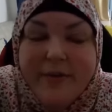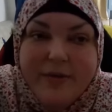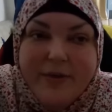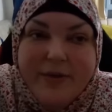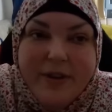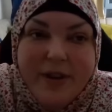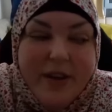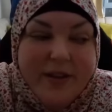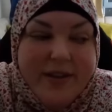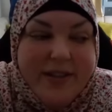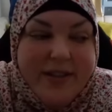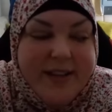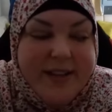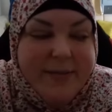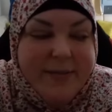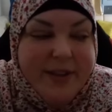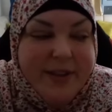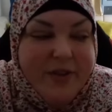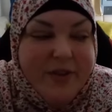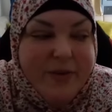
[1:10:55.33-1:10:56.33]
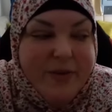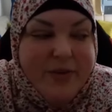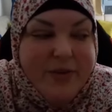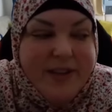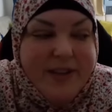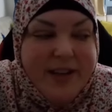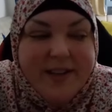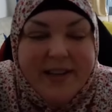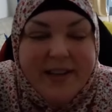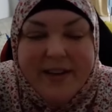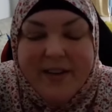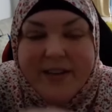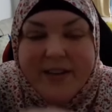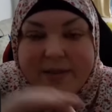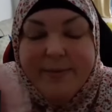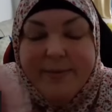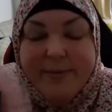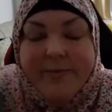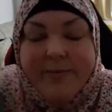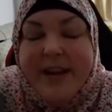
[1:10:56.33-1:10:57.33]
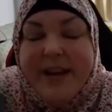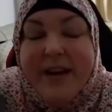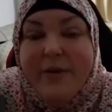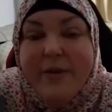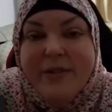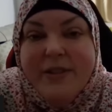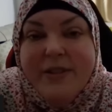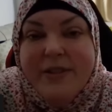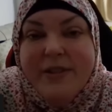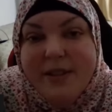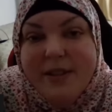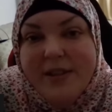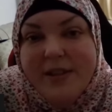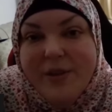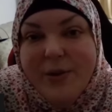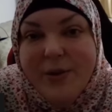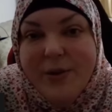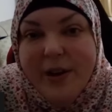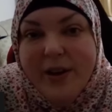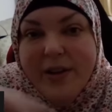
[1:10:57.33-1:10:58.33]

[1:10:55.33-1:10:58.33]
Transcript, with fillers: I'll say something to him and 2 seconds later he's out snoring.